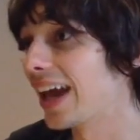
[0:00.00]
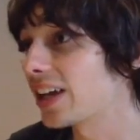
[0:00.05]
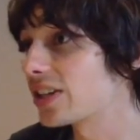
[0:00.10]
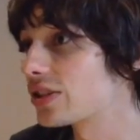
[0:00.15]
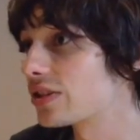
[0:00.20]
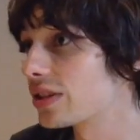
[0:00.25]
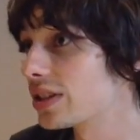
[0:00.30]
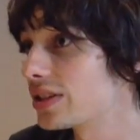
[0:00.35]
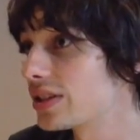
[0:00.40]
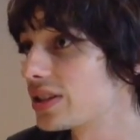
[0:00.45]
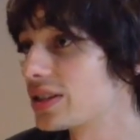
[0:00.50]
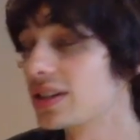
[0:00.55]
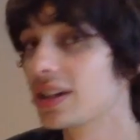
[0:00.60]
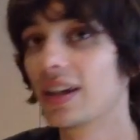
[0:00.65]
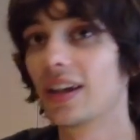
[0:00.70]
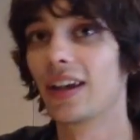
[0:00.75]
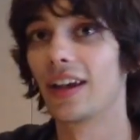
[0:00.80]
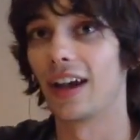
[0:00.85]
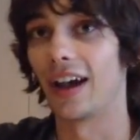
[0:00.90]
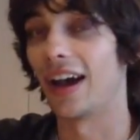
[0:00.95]
extras,
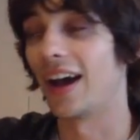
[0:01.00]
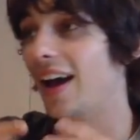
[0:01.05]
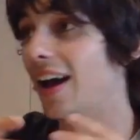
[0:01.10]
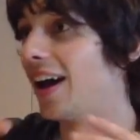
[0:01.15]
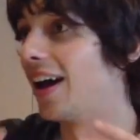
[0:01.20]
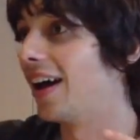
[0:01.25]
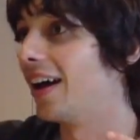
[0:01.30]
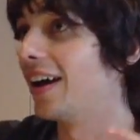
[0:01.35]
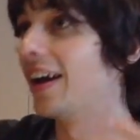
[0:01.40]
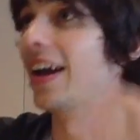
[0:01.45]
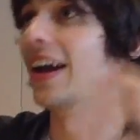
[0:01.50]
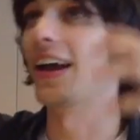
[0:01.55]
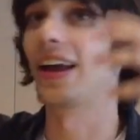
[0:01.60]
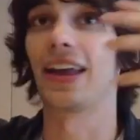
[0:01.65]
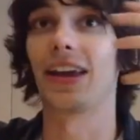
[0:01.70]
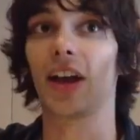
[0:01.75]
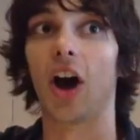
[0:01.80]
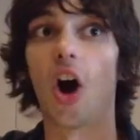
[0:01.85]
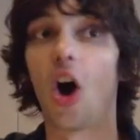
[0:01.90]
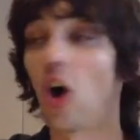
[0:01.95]

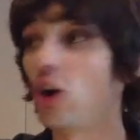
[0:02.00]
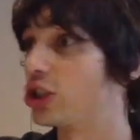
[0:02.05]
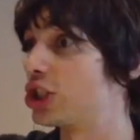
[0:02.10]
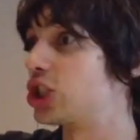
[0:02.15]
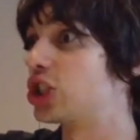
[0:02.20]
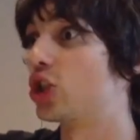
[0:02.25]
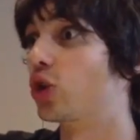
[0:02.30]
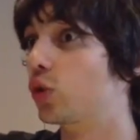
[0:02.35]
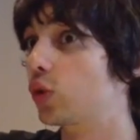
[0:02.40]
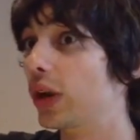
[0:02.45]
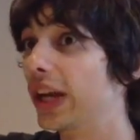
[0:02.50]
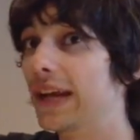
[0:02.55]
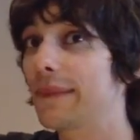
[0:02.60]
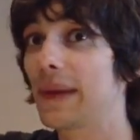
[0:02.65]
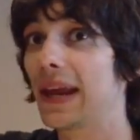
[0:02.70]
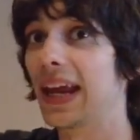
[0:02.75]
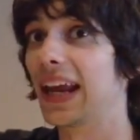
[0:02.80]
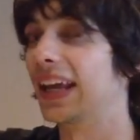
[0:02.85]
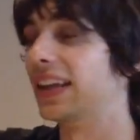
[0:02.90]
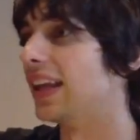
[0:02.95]
and all
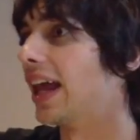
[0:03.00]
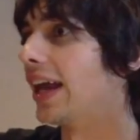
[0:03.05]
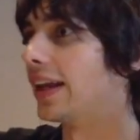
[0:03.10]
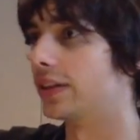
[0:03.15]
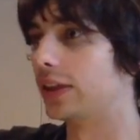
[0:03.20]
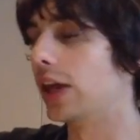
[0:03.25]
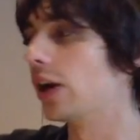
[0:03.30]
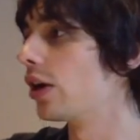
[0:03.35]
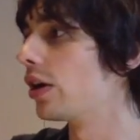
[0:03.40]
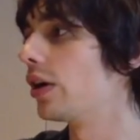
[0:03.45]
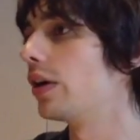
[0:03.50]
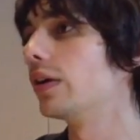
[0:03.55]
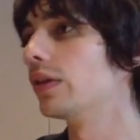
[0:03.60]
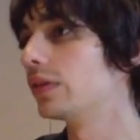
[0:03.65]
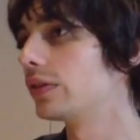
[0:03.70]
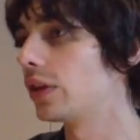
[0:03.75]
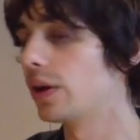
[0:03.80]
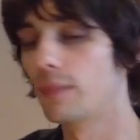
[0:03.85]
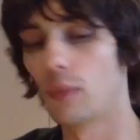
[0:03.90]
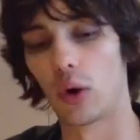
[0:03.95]
screaming, and like
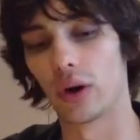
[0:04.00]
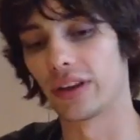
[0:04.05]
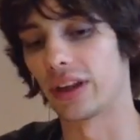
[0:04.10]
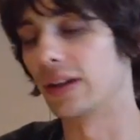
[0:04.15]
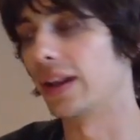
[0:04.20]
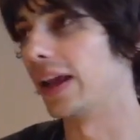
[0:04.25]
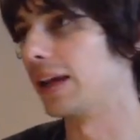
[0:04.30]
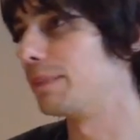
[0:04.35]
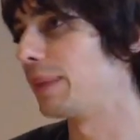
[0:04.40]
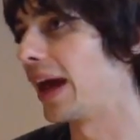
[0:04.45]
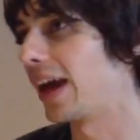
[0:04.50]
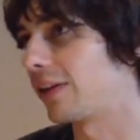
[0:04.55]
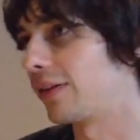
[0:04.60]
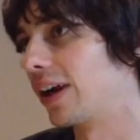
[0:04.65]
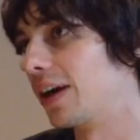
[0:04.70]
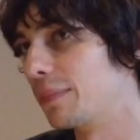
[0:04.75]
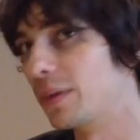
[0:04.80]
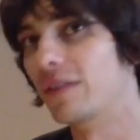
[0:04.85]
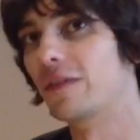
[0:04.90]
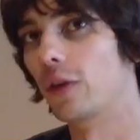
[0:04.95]
they're more than like
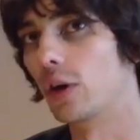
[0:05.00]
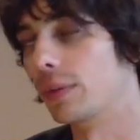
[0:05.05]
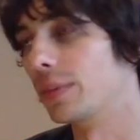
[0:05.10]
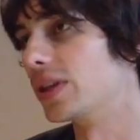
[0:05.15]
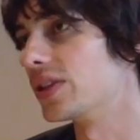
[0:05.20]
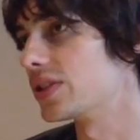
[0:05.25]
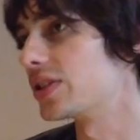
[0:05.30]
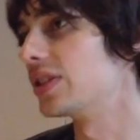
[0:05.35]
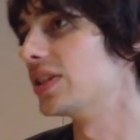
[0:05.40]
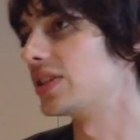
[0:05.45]
background performers.